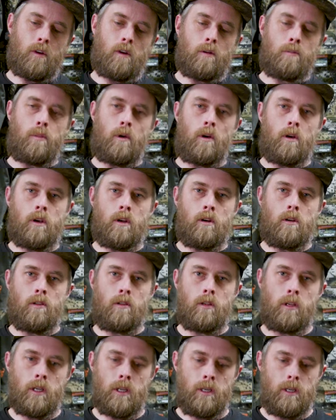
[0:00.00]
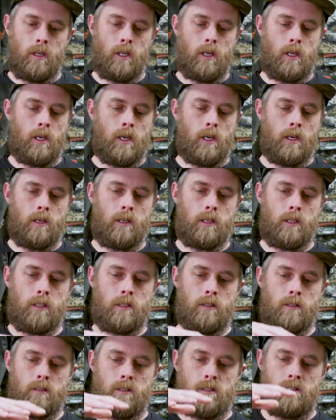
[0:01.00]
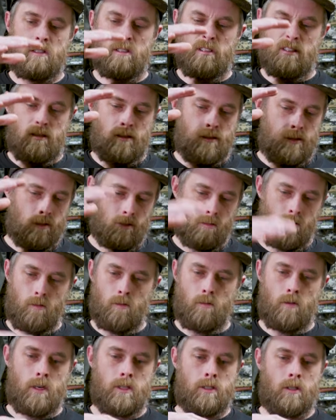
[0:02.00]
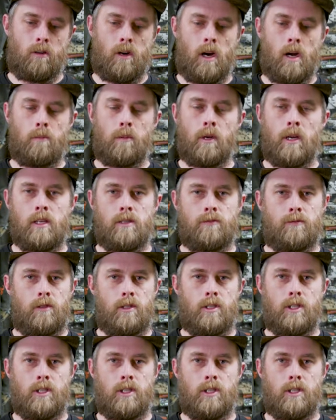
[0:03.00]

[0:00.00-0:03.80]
got a pocket on the lid here this is always a great place for a